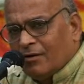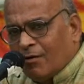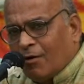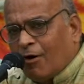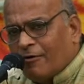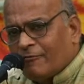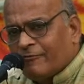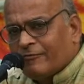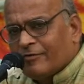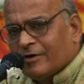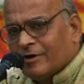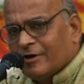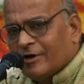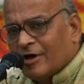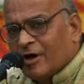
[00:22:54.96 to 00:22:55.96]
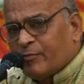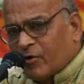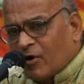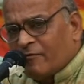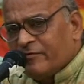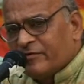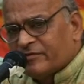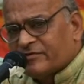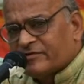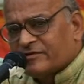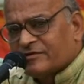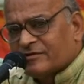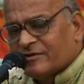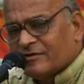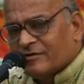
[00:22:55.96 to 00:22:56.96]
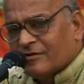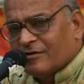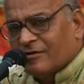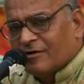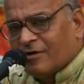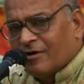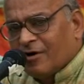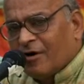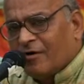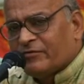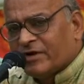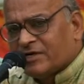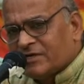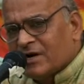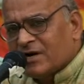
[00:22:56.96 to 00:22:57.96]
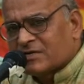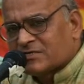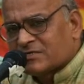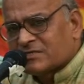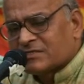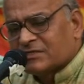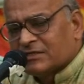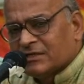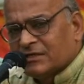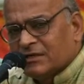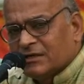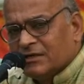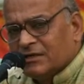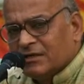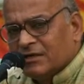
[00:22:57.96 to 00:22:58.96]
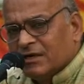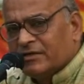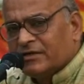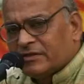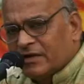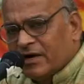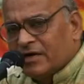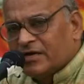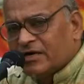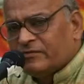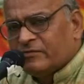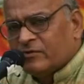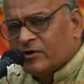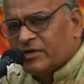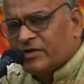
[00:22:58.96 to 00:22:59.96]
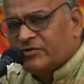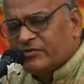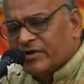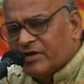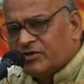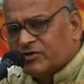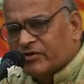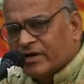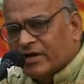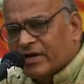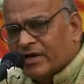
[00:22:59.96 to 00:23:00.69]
of a province of the Turks in the 13th, 14th century.